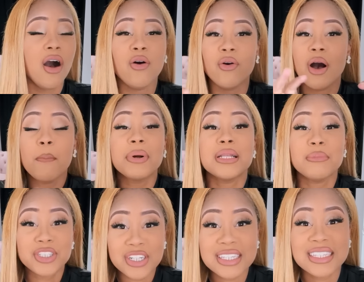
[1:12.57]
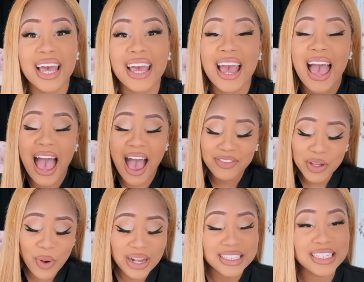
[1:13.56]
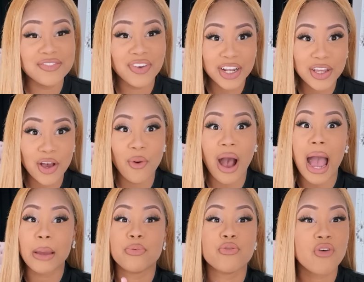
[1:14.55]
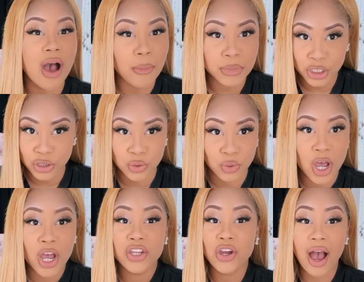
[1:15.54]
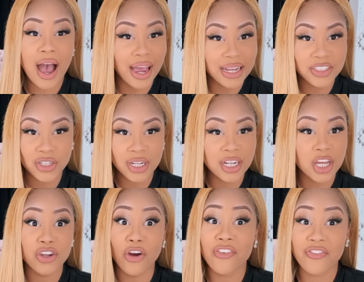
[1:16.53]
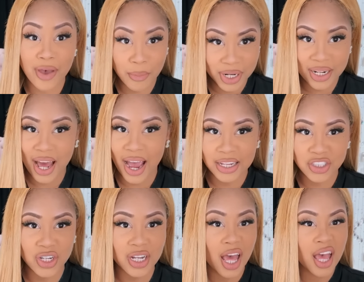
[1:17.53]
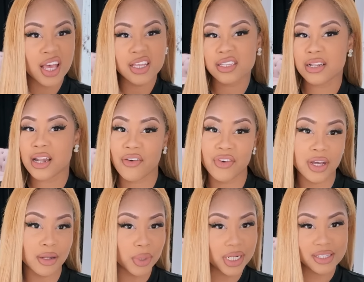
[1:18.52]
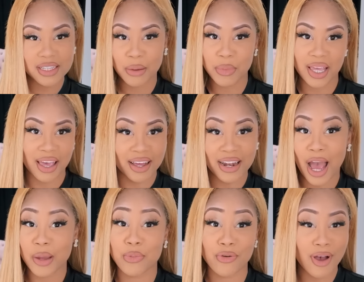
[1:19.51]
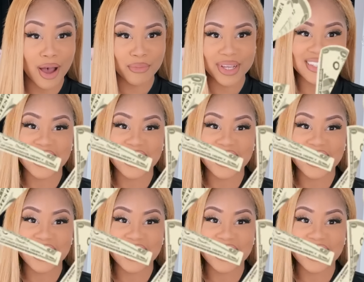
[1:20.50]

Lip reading: Oh, but let me just say, after you watch this video, I promise you, your hygiene, your feminine hygiene, is never going to be the same again. I promise.